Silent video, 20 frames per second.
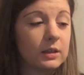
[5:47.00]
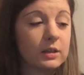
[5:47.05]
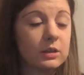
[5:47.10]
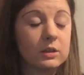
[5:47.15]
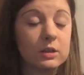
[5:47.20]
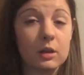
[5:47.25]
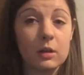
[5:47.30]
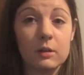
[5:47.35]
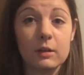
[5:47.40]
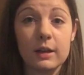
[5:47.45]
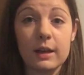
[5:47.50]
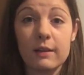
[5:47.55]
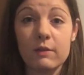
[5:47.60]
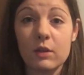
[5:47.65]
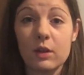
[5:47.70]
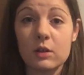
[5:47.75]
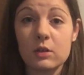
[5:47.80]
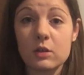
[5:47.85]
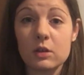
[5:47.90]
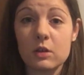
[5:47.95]
So even
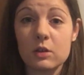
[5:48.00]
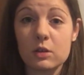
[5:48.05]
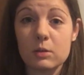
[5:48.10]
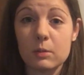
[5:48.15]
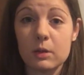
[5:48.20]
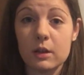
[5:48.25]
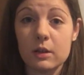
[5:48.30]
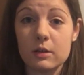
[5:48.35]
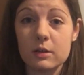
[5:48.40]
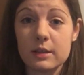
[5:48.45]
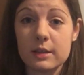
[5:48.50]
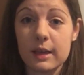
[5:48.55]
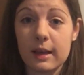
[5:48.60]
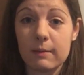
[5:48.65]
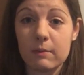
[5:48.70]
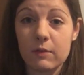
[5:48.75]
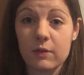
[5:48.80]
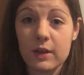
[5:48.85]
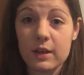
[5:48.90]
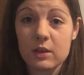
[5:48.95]
though it's got some of those
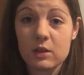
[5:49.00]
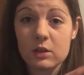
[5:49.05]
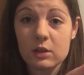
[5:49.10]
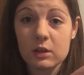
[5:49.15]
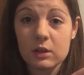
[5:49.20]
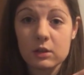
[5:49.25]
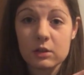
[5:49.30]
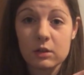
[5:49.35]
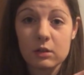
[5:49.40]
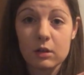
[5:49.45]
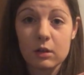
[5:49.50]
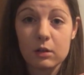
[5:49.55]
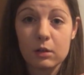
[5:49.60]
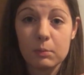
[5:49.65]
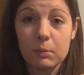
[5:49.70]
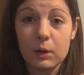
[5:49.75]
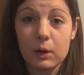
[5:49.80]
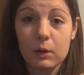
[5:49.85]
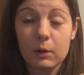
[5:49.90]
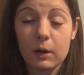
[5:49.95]
same features, you've got
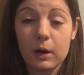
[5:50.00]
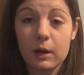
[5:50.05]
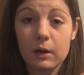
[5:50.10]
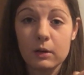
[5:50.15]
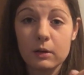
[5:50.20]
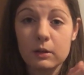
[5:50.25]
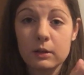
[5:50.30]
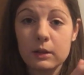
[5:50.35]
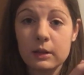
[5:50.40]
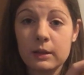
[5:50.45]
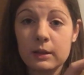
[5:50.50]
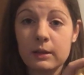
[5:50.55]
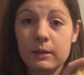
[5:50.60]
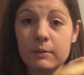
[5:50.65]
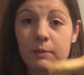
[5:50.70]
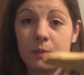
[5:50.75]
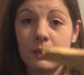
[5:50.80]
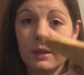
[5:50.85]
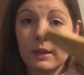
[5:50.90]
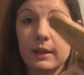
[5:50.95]
the blowhole
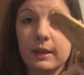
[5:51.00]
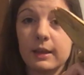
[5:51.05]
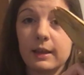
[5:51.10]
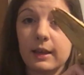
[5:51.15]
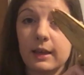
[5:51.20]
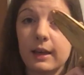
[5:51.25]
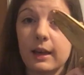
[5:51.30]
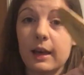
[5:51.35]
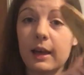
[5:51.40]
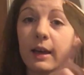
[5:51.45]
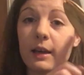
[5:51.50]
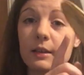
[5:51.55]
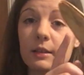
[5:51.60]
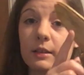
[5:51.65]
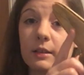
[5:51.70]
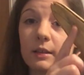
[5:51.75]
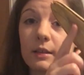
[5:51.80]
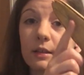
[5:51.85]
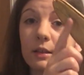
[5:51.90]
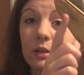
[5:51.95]
and
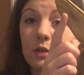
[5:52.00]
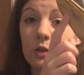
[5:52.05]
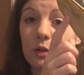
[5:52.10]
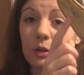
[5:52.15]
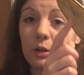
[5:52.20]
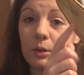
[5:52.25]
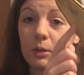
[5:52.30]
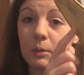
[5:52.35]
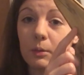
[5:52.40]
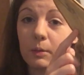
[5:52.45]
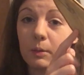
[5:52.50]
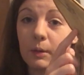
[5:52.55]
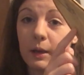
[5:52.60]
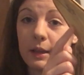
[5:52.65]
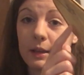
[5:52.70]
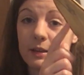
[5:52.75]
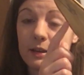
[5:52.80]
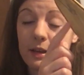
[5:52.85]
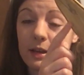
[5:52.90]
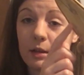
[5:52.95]
the jaw where
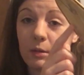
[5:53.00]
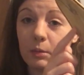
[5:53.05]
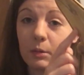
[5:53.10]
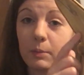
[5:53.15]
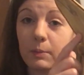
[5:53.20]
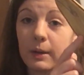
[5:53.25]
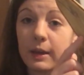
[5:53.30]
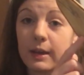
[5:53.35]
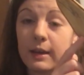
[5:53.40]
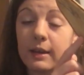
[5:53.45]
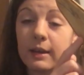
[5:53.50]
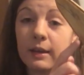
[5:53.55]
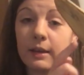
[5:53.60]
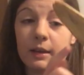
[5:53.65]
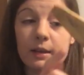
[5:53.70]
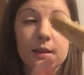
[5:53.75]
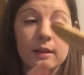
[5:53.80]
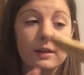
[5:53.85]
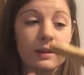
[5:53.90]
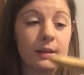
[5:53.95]
the teeth would be,
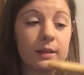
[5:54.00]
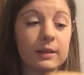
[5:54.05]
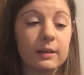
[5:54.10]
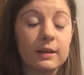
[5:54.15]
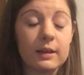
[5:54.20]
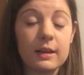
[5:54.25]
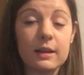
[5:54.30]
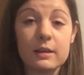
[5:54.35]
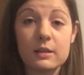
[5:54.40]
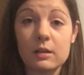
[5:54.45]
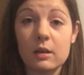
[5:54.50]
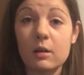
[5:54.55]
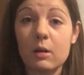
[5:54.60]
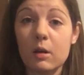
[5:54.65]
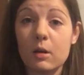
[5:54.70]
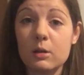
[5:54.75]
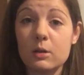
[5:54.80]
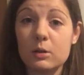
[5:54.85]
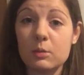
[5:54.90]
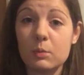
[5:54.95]
it's a
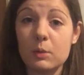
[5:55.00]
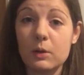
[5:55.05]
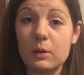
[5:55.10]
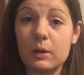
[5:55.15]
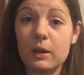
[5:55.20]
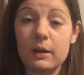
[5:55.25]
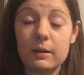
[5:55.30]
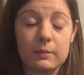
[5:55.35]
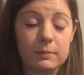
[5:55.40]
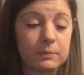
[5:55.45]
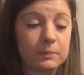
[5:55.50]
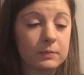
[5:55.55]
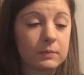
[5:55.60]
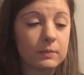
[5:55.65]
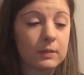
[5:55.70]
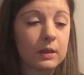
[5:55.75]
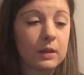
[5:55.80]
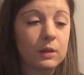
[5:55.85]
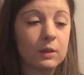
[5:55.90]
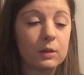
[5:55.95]
lot smaller.
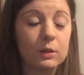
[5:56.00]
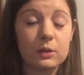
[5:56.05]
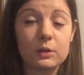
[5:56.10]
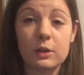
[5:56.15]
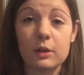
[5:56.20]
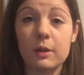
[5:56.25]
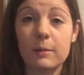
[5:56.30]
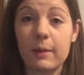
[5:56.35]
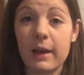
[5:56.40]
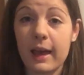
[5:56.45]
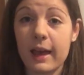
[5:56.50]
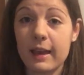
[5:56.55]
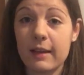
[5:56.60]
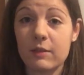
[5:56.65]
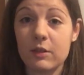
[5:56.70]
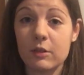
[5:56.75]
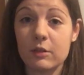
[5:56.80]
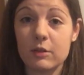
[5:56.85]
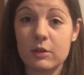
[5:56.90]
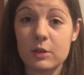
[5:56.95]
Also the
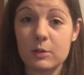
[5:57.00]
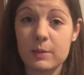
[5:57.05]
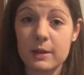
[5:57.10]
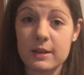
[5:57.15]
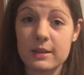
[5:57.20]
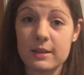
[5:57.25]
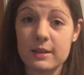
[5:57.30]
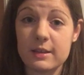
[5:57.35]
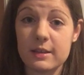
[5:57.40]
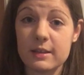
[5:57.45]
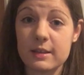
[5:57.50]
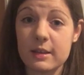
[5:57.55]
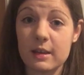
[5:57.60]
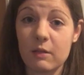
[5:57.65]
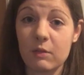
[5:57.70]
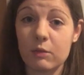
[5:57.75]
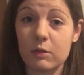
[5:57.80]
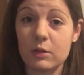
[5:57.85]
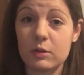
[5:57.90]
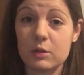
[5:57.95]
behaviour of the species is
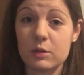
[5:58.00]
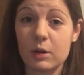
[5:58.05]
different.